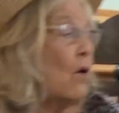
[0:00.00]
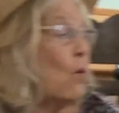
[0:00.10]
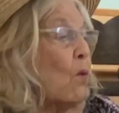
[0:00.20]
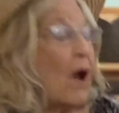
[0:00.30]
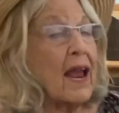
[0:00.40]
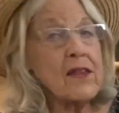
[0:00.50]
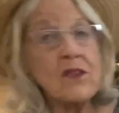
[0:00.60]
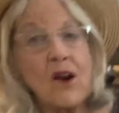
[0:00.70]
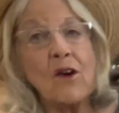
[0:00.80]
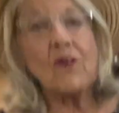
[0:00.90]
why
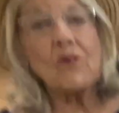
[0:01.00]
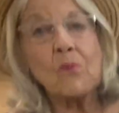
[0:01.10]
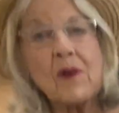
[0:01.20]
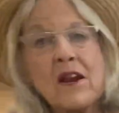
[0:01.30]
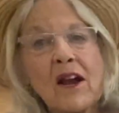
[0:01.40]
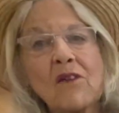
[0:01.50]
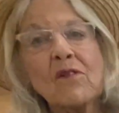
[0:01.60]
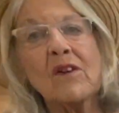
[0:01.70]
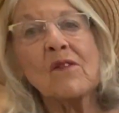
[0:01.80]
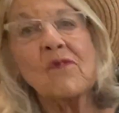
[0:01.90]
there are
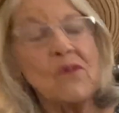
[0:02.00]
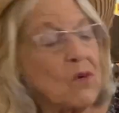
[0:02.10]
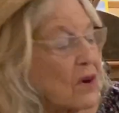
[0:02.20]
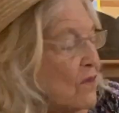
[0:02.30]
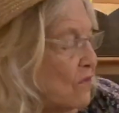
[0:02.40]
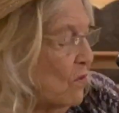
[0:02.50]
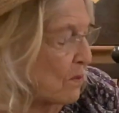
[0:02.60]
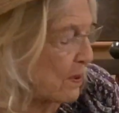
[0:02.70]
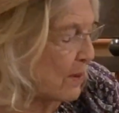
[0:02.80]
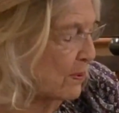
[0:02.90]

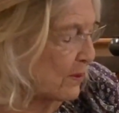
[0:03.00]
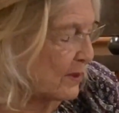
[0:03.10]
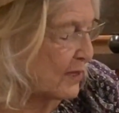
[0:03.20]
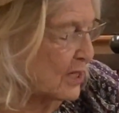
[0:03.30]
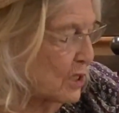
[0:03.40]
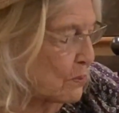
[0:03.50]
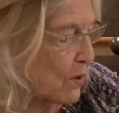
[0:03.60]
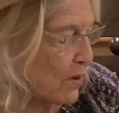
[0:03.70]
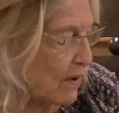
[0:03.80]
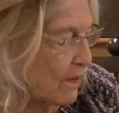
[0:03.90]
344 people in this
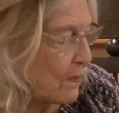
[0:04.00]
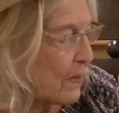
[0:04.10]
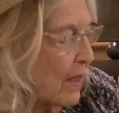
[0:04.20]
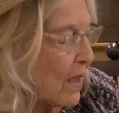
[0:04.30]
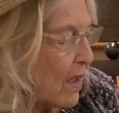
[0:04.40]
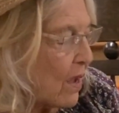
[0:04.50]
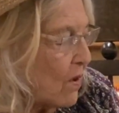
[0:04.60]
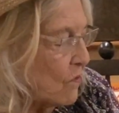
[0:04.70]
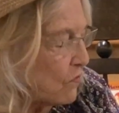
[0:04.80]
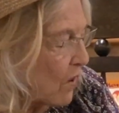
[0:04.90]
book.
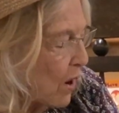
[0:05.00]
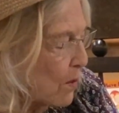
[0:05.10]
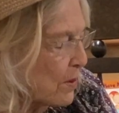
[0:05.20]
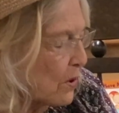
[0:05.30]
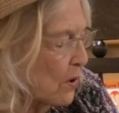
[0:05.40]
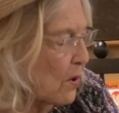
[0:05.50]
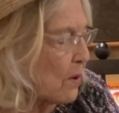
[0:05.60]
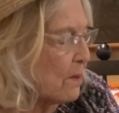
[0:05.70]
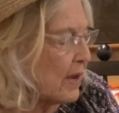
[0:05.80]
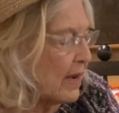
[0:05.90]
Farmer
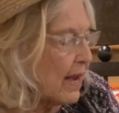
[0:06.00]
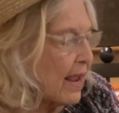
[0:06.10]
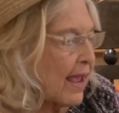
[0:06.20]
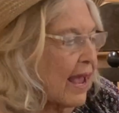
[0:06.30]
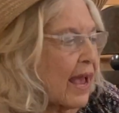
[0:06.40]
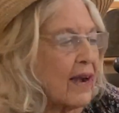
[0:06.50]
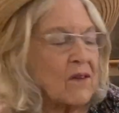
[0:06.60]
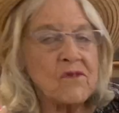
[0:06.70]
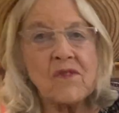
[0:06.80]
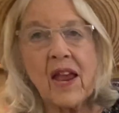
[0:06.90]
Herman had
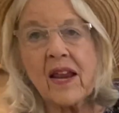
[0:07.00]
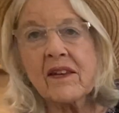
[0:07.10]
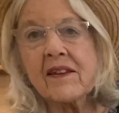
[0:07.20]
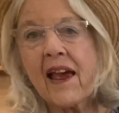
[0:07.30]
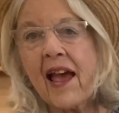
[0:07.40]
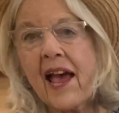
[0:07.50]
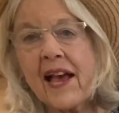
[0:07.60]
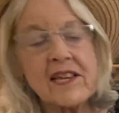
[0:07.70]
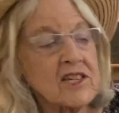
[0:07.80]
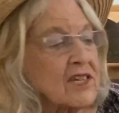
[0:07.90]
a
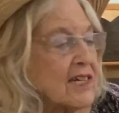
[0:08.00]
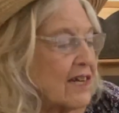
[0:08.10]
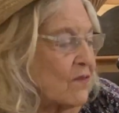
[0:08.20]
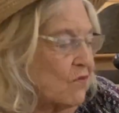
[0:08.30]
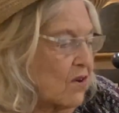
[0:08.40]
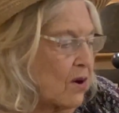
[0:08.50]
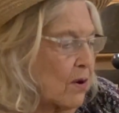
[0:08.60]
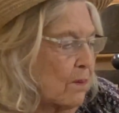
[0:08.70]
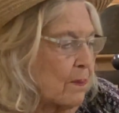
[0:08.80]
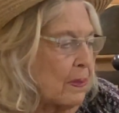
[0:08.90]
fantastic
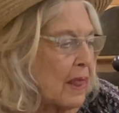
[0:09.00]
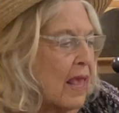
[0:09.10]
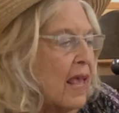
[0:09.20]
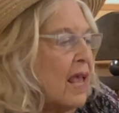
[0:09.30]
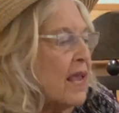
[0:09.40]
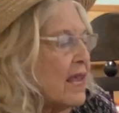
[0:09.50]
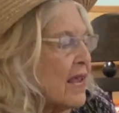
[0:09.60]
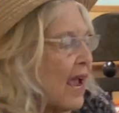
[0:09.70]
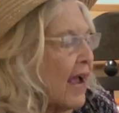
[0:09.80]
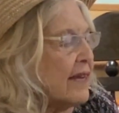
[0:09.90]
farm.
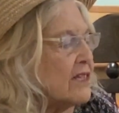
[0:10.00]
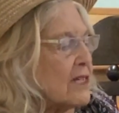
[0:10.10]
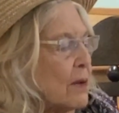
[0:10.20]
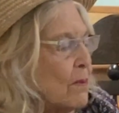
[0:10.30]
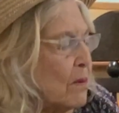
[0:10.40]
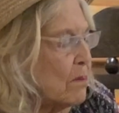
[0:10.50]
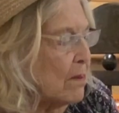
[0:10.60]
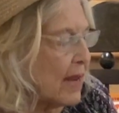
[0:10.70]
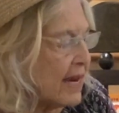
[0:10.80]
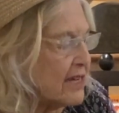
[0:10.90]
He had some
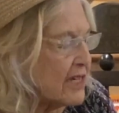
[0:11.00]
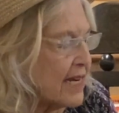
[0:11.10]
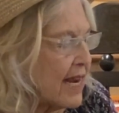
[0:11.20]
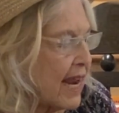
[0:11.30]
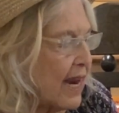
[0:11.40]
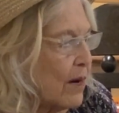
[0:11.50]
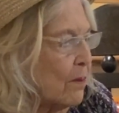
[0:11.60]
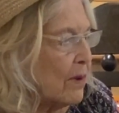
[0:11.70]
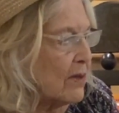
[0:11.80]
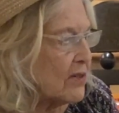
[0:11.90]
amazing
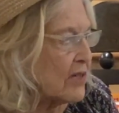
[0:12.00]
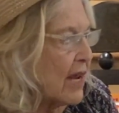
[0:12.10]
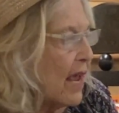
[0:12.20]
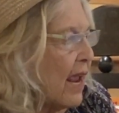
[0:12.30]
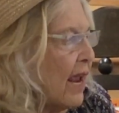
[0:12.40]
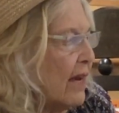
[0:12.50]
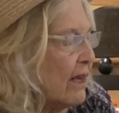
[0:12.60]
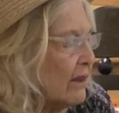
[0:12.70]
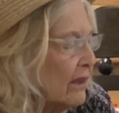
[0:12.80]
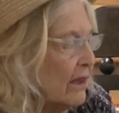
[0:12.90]
animals and
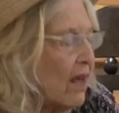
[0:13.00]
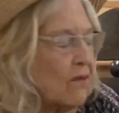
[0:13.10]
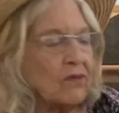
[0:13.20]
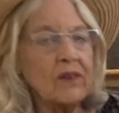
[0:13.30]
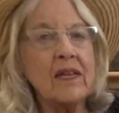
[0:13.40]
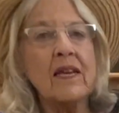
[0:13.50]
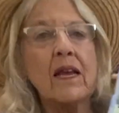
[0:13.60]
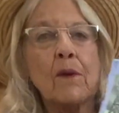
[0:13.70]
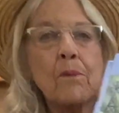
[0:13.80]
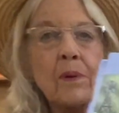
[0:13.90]
a lovely
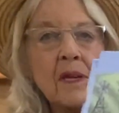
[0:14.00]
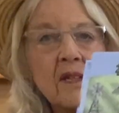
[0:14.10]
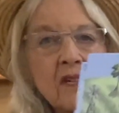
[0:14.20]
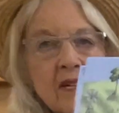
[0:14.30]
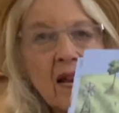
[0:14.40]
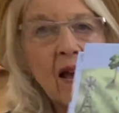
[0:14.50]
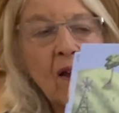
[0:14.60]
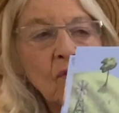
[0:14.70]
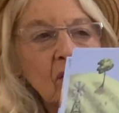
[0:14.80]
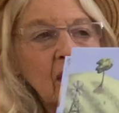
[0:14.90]
piece
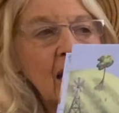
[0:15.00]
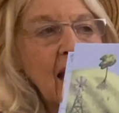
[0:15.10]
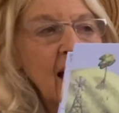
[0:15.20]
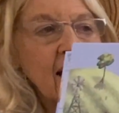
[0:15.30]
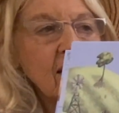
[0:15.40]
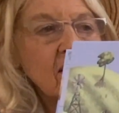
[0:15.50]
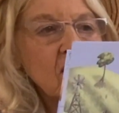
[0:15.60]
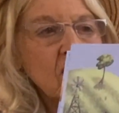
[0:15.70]
of land.